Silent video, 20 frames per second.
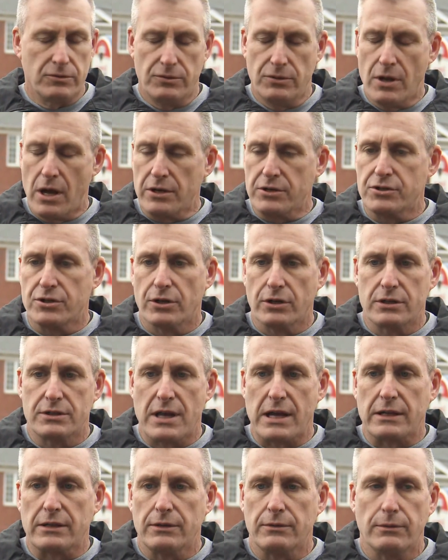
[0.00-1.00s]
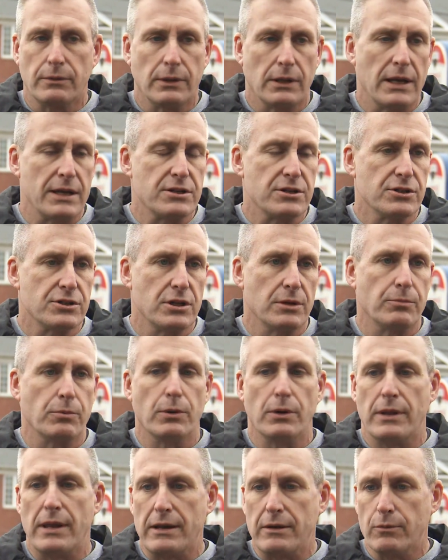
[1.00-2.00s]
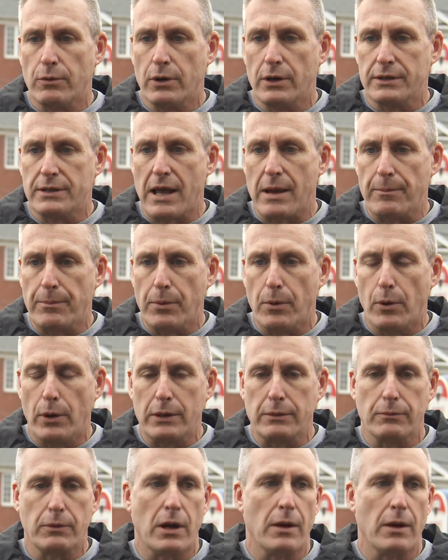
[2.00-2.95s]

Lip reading: not sure exactly the relationship where they were at that point,